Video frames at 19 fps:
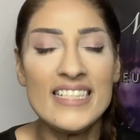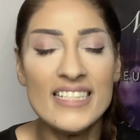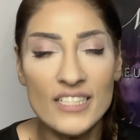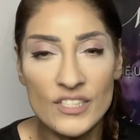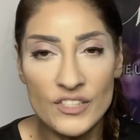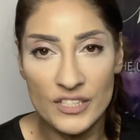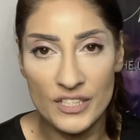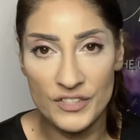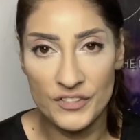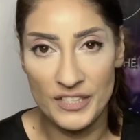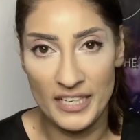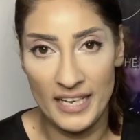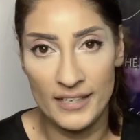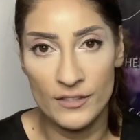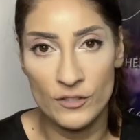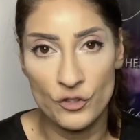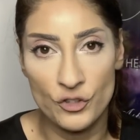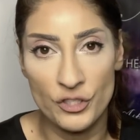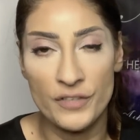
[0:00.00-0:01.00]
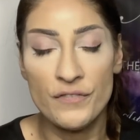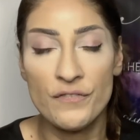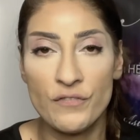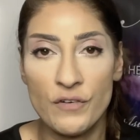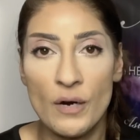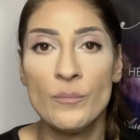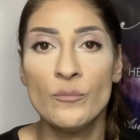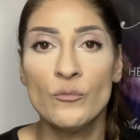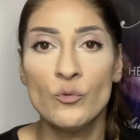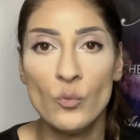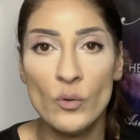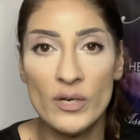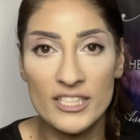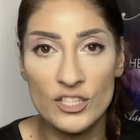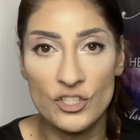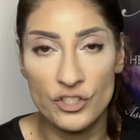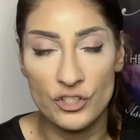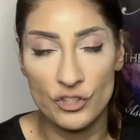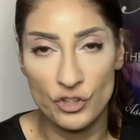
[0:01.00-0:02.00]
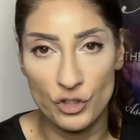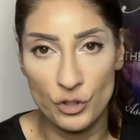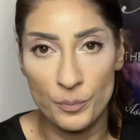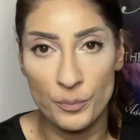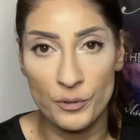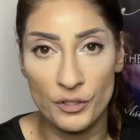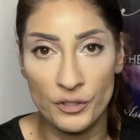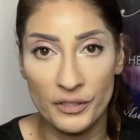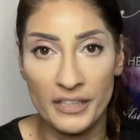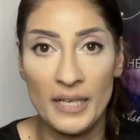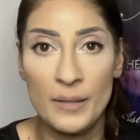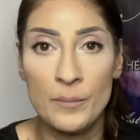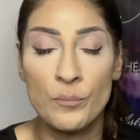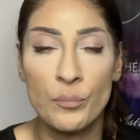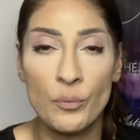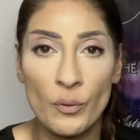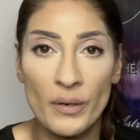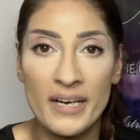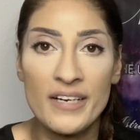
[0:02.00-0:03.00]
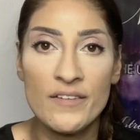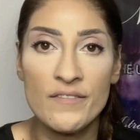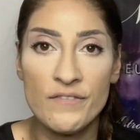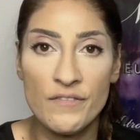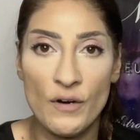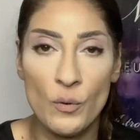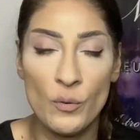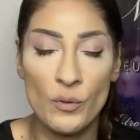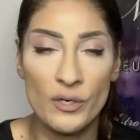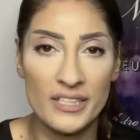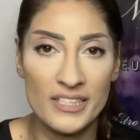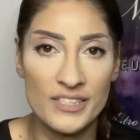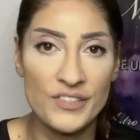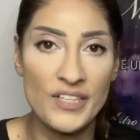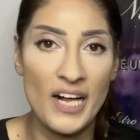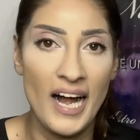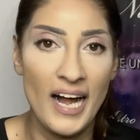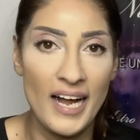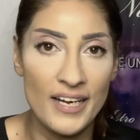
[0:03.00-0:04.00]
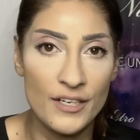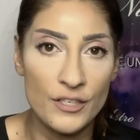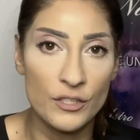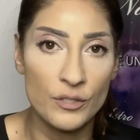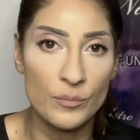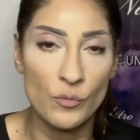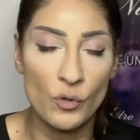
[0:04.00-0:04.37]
easiest energy from which Jupiter can bring forward his higher,